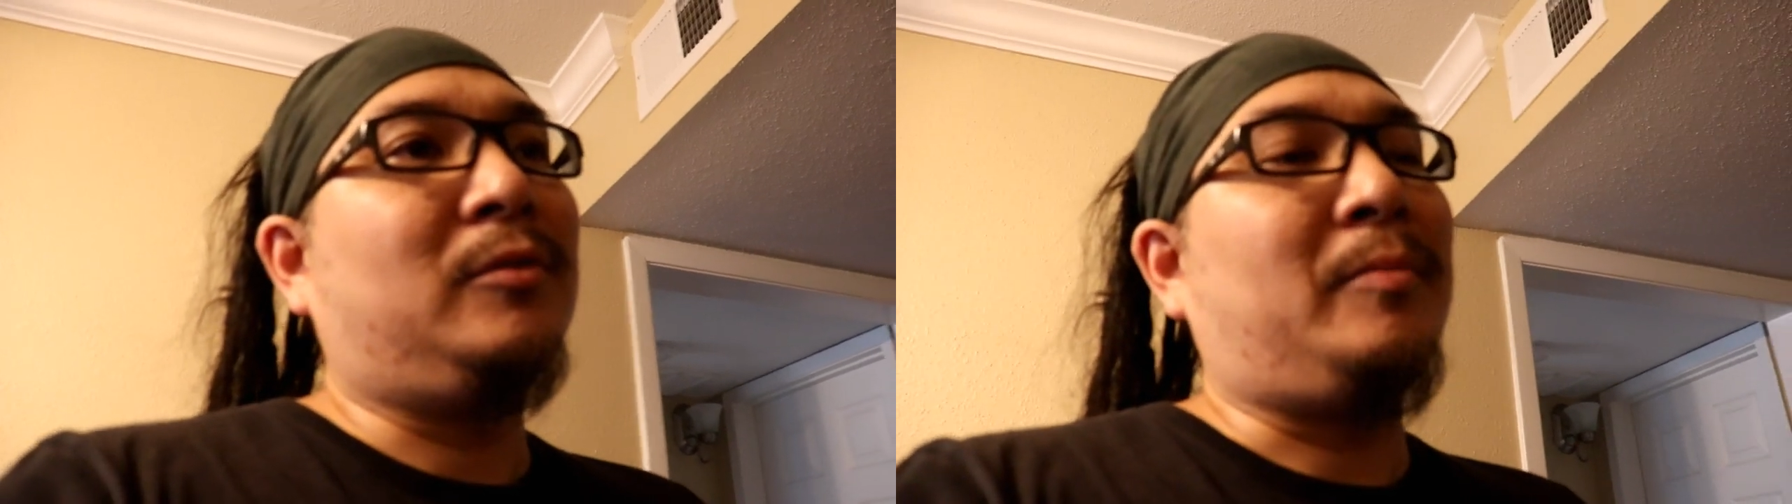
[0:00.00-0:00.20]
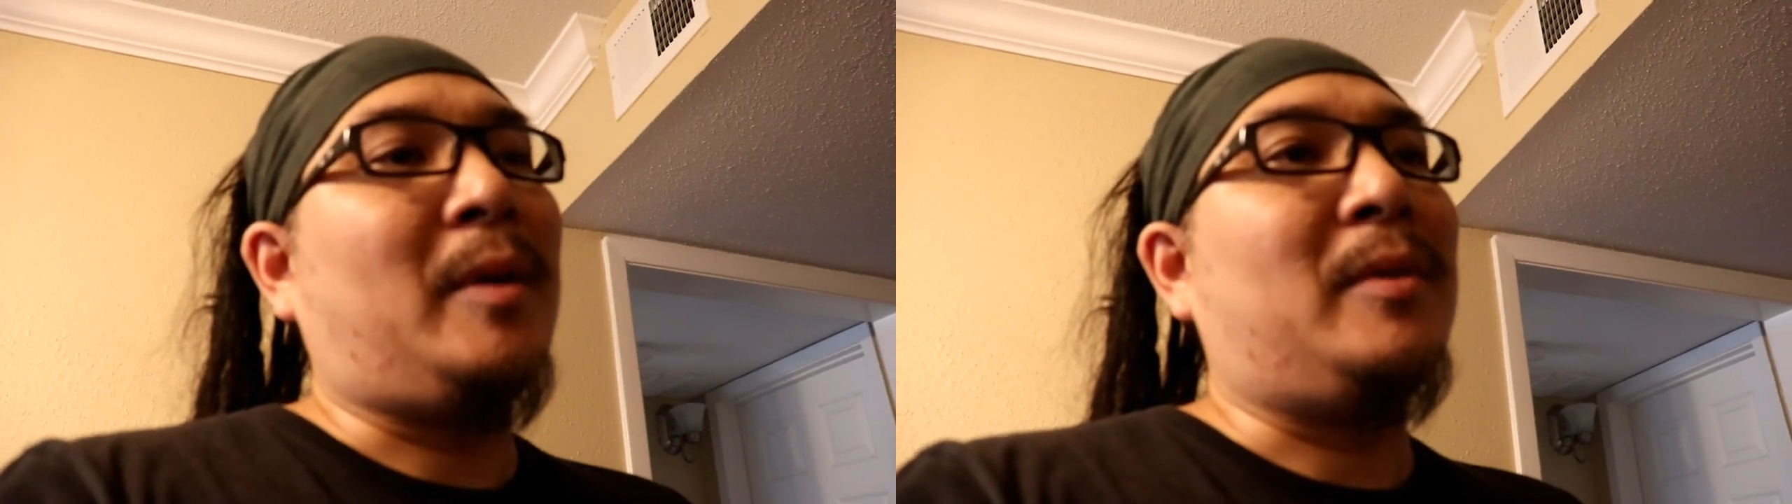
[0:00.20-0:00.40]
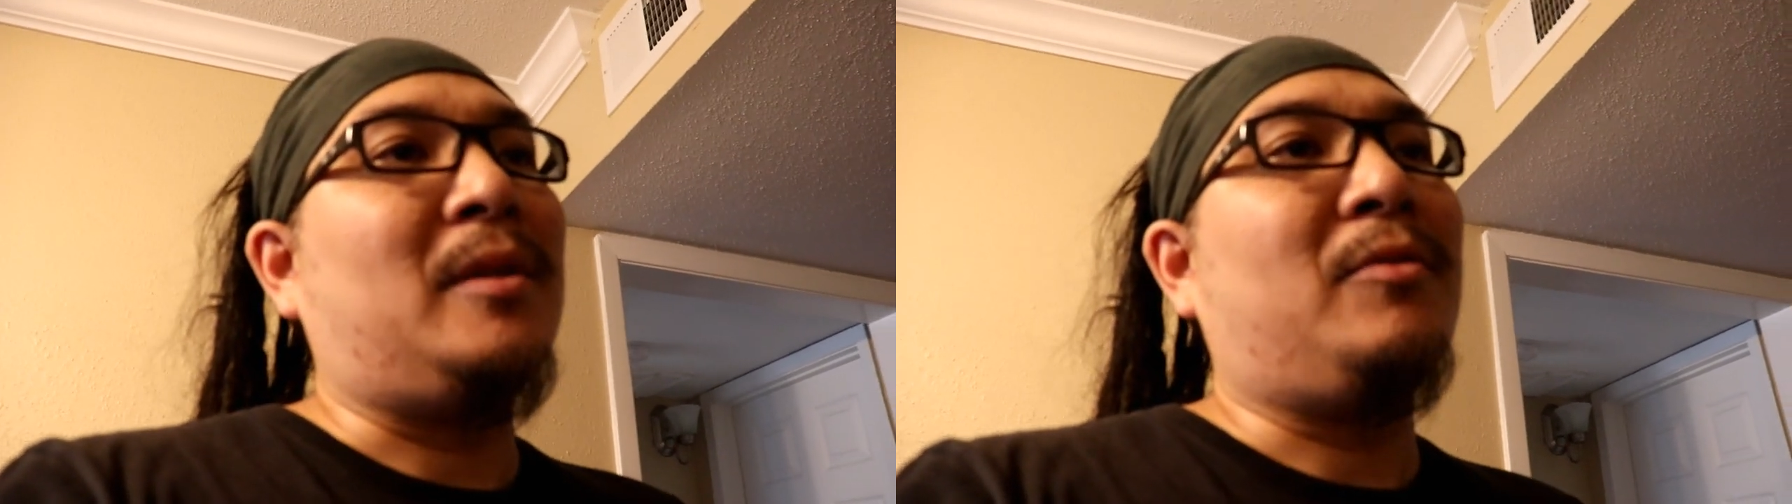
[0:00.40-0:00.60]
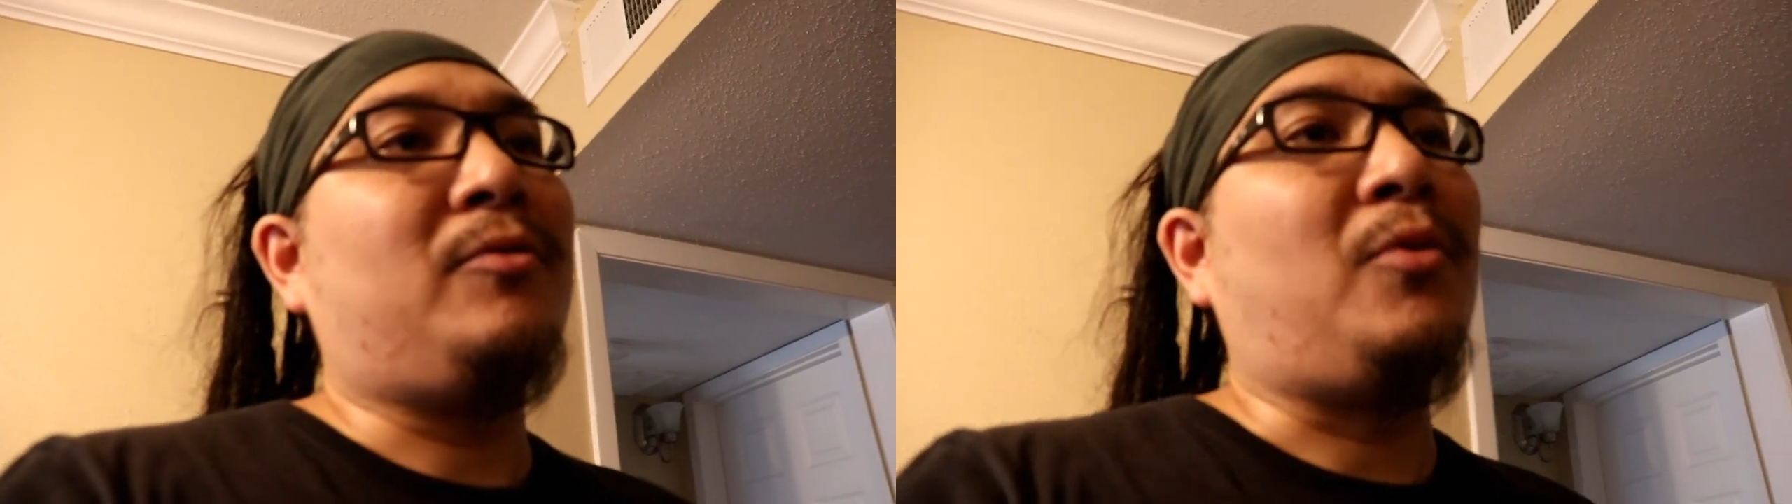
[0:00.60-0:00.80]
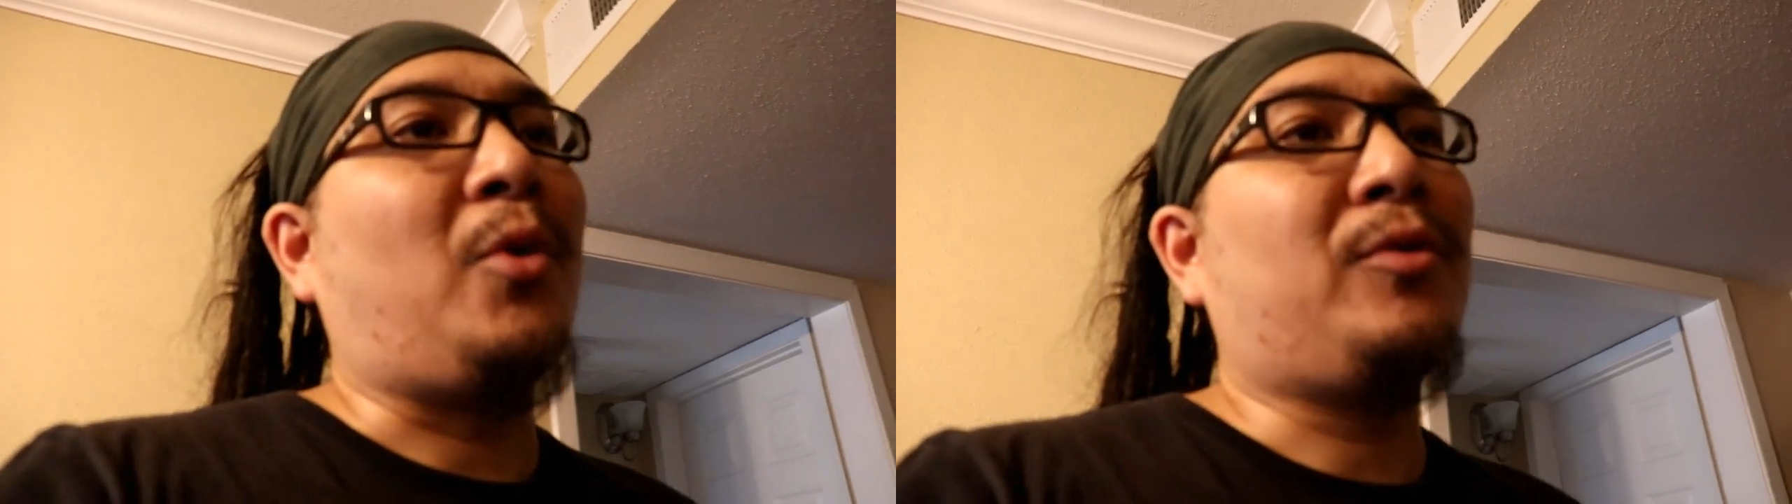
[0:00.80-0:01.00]
maybe
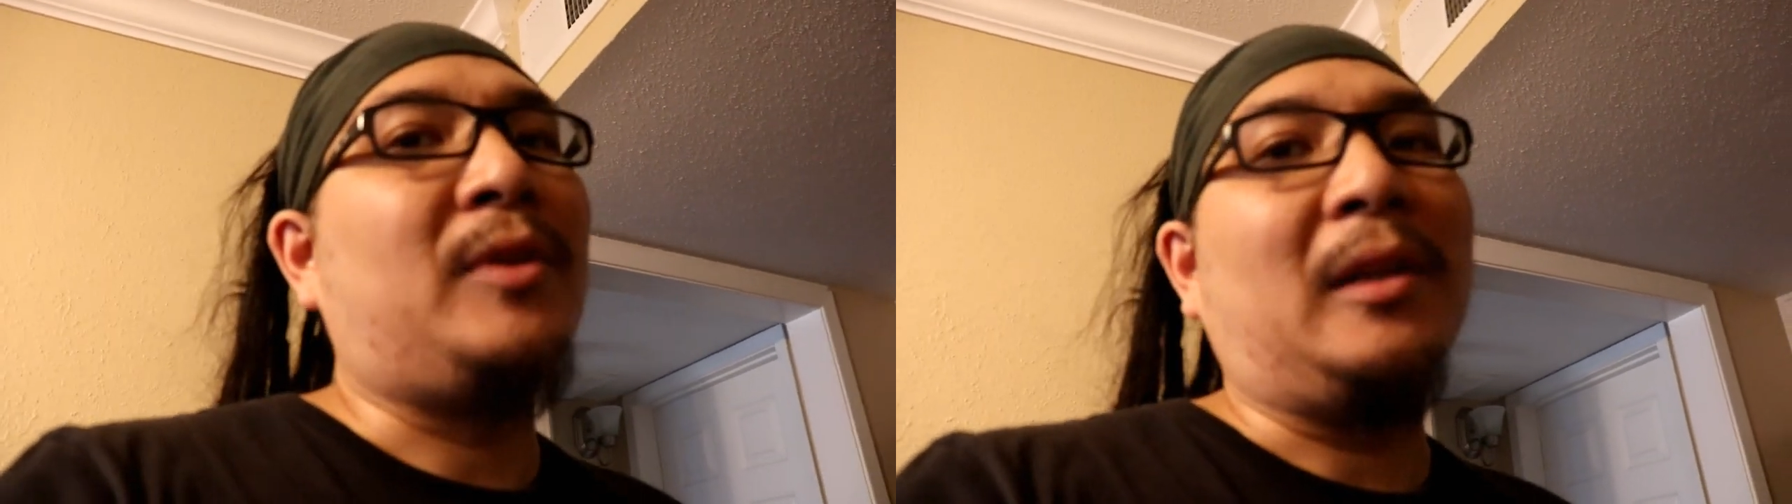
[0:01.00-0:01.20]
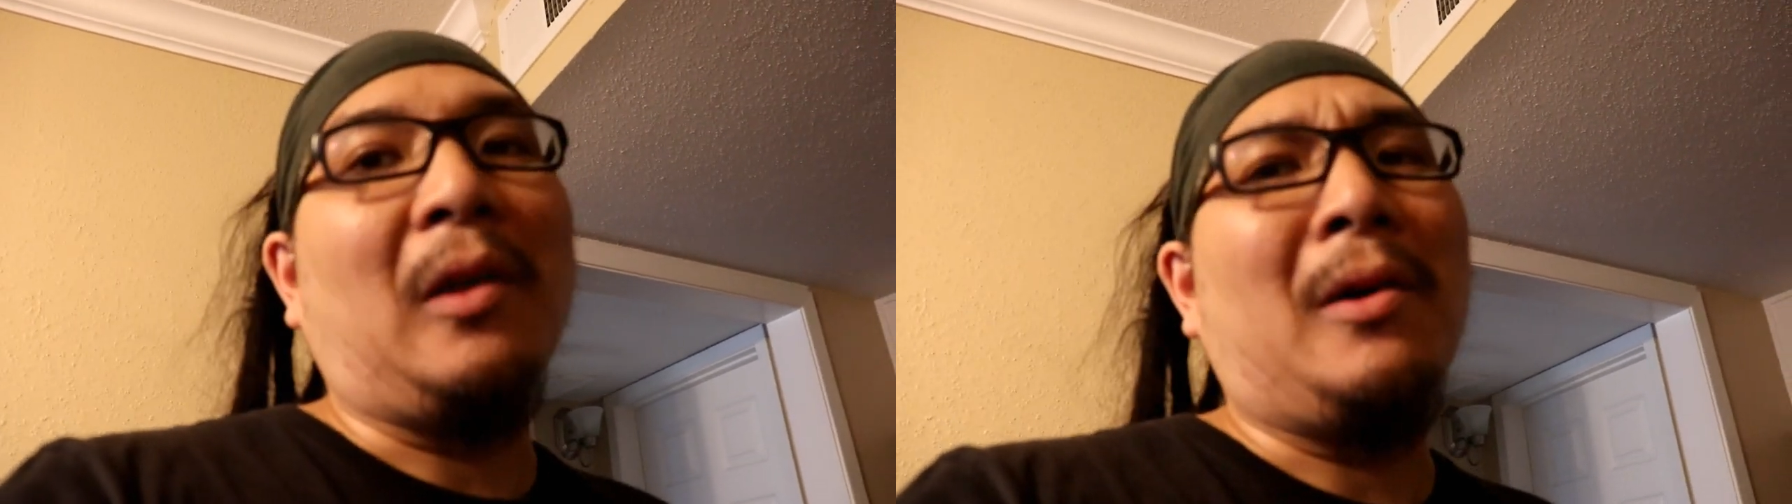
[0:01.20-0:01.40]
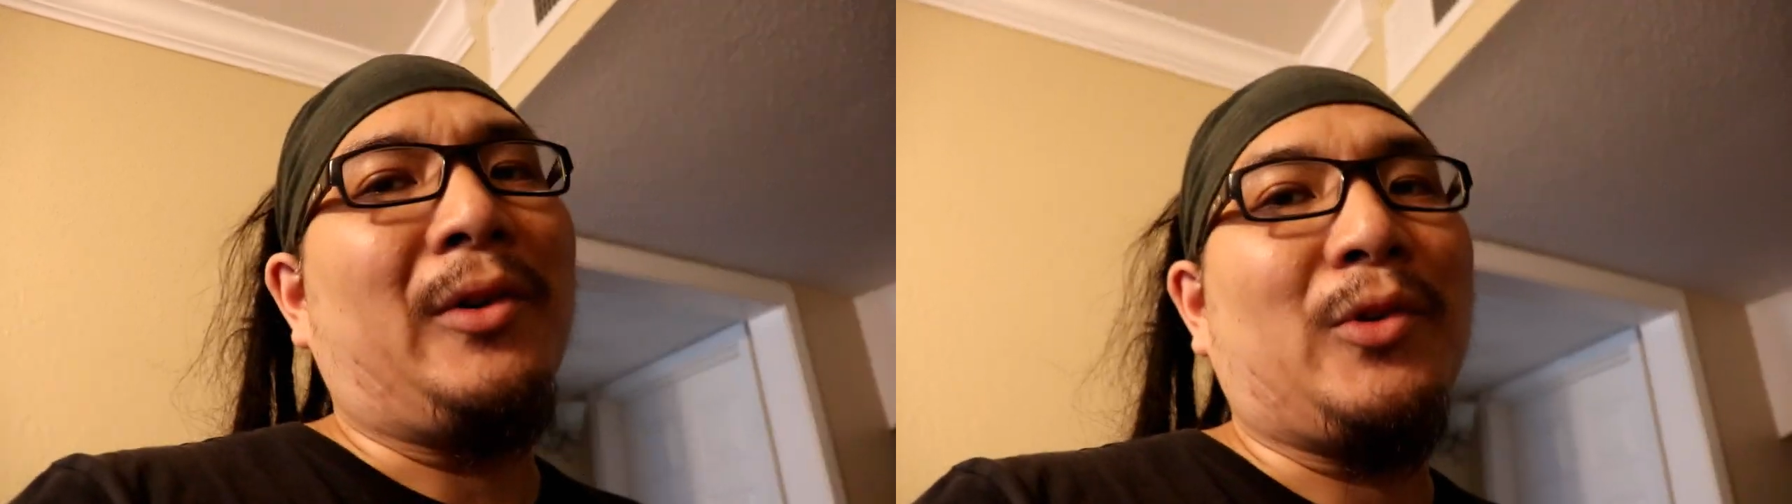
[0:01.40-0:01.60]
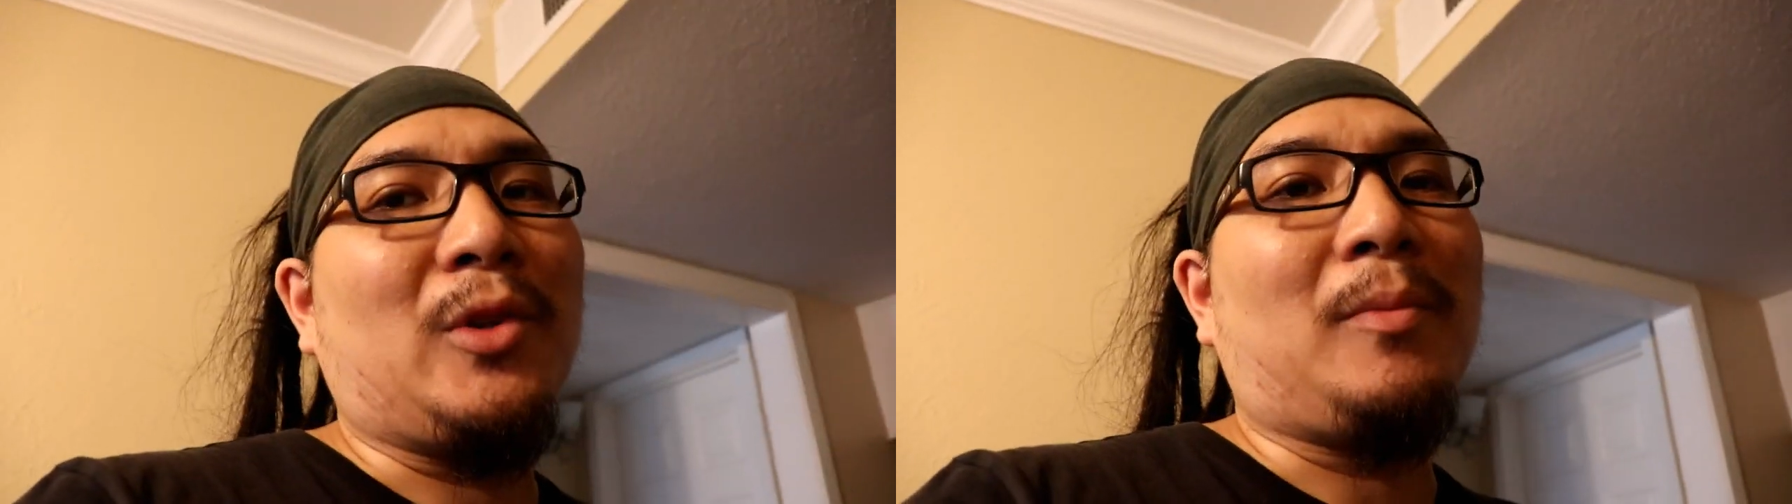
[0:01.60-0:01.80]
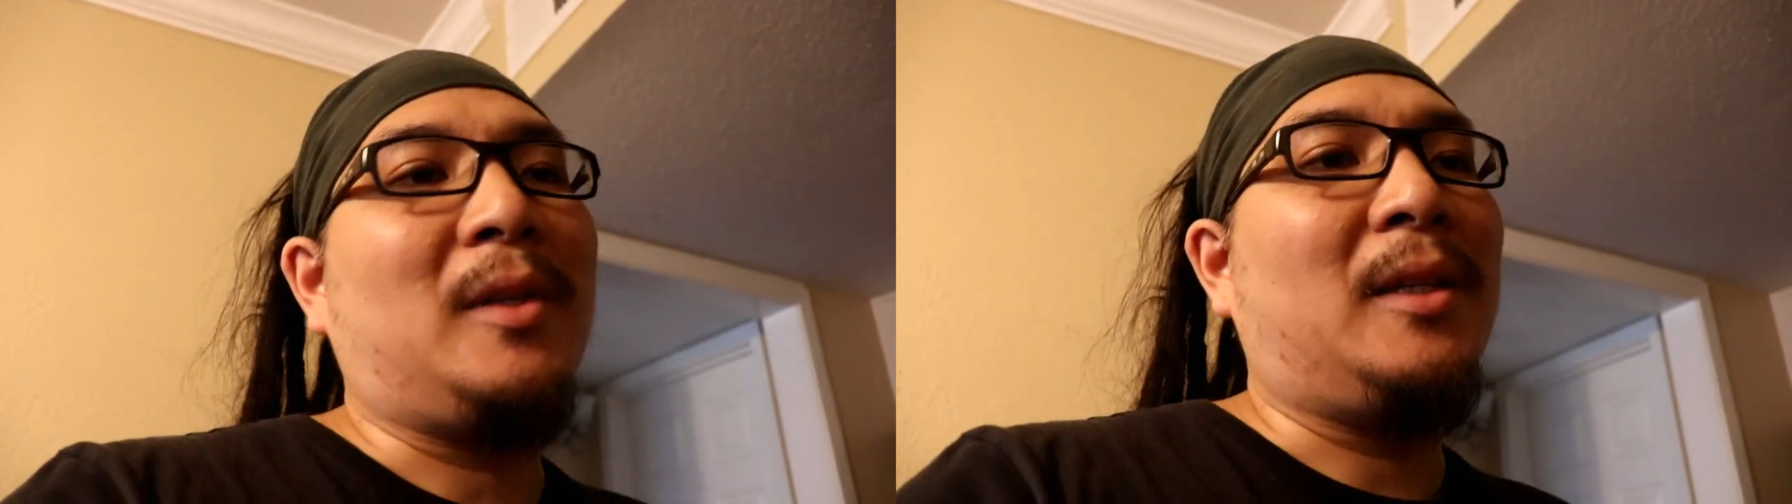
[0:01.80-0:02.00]
four feet long or
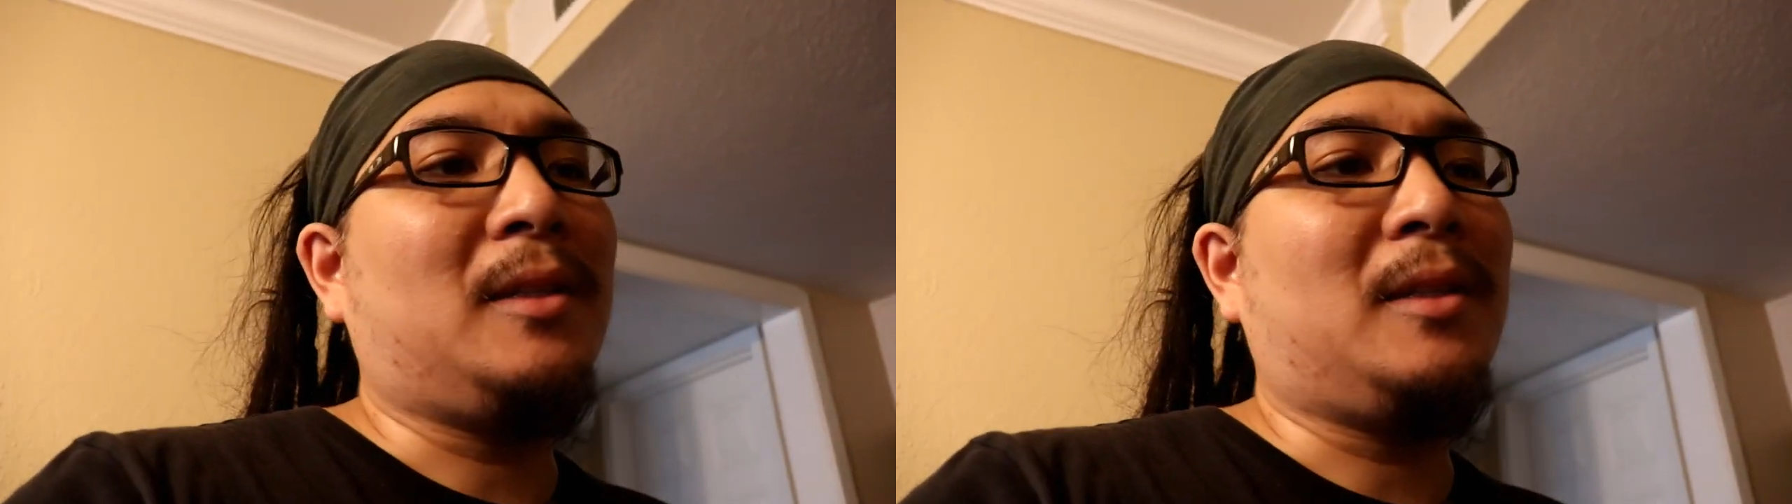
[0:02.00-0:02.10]
something.